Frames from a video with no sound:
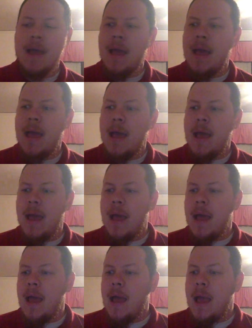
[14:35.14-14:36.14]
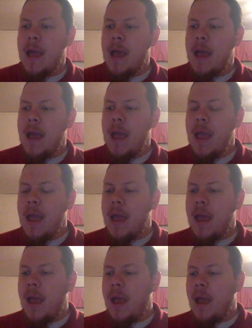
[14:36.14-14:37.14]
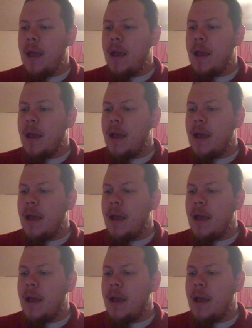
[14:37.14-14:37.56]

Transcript: (silence)